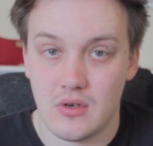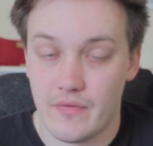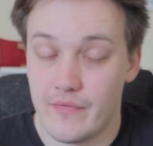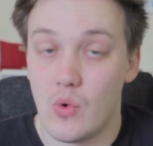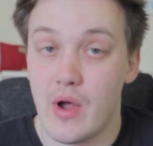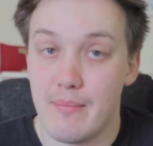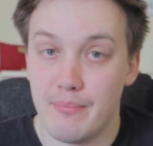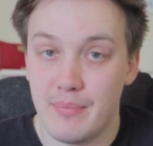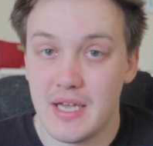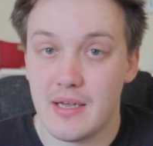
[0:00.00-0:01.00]
for a
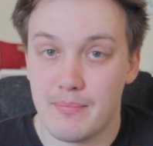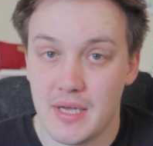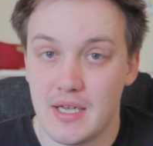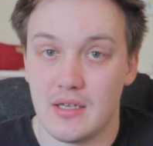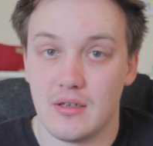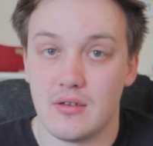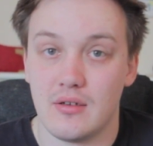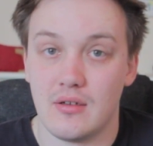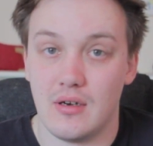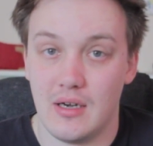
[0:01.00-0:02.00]
big pink
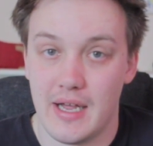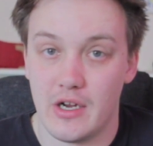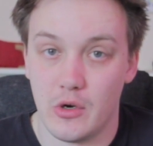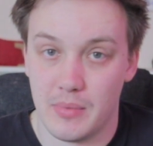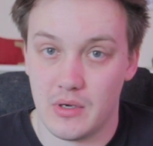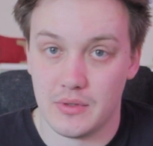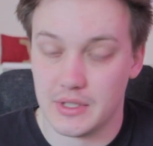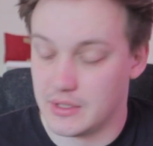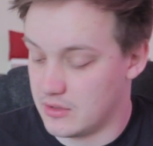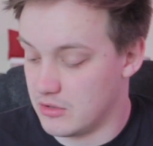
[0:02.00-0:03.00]
Lego
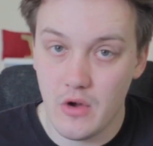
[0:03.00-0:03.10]
building.